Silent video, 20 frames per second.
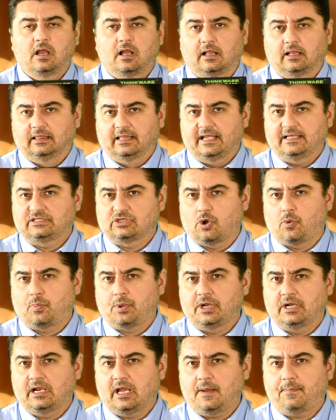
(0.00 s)
Let's open
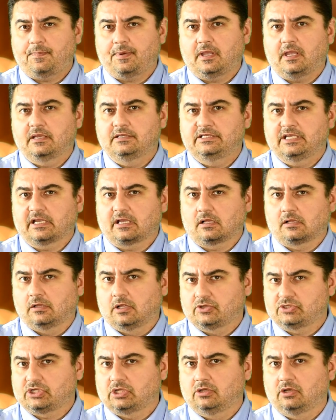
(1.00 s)
it up and take a
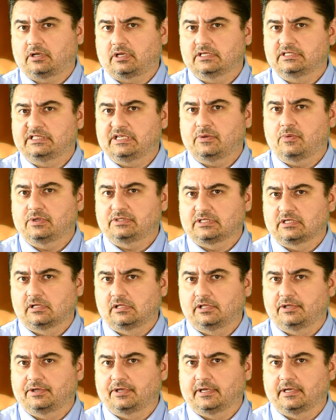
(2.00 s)
closer look and see what's
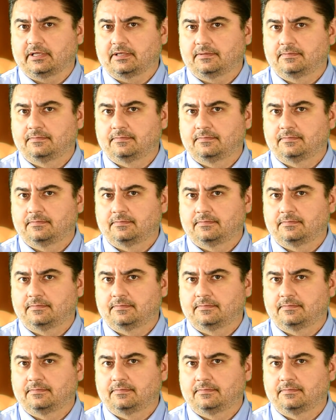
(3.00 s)
included.